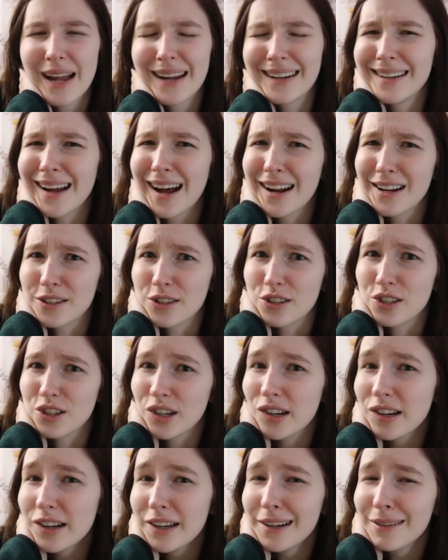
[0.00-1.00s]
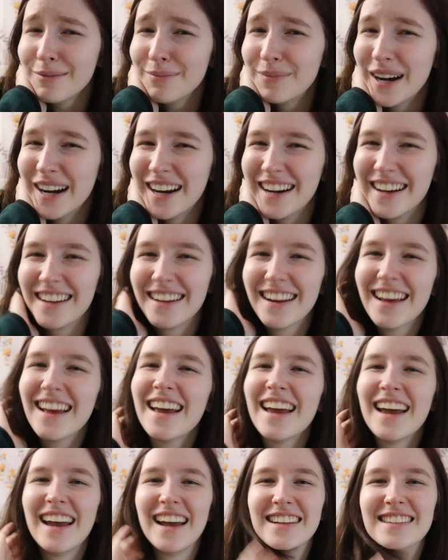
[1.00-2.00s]
not as good, but
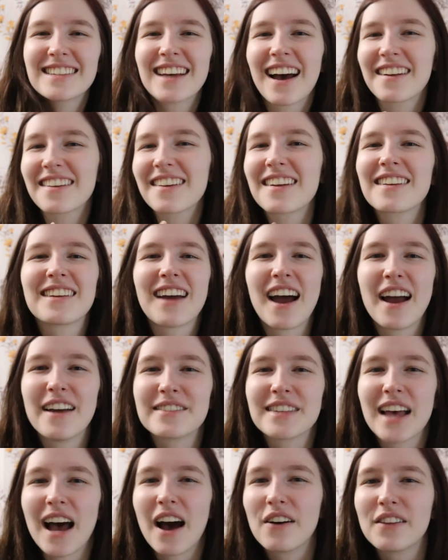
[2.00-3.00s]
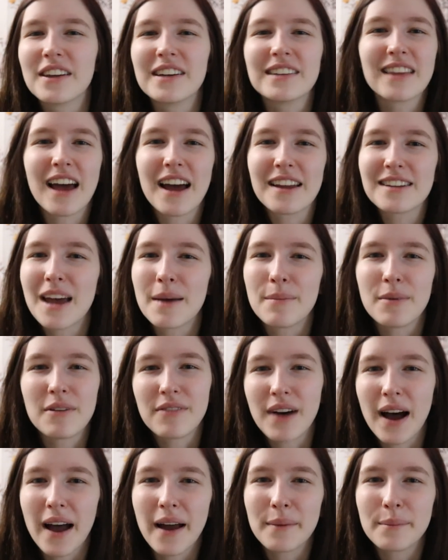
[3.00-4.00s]
it's kind of like Knives Out, like that type
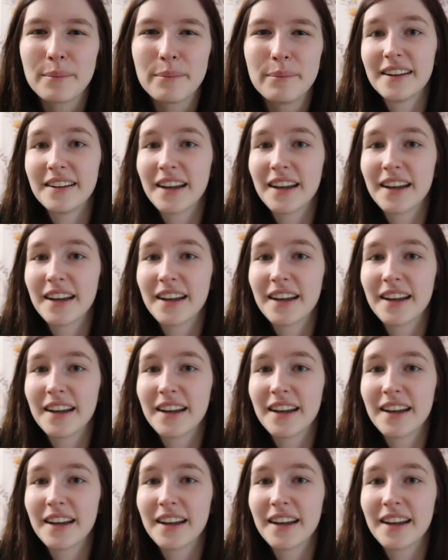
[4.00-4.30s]
of vibe.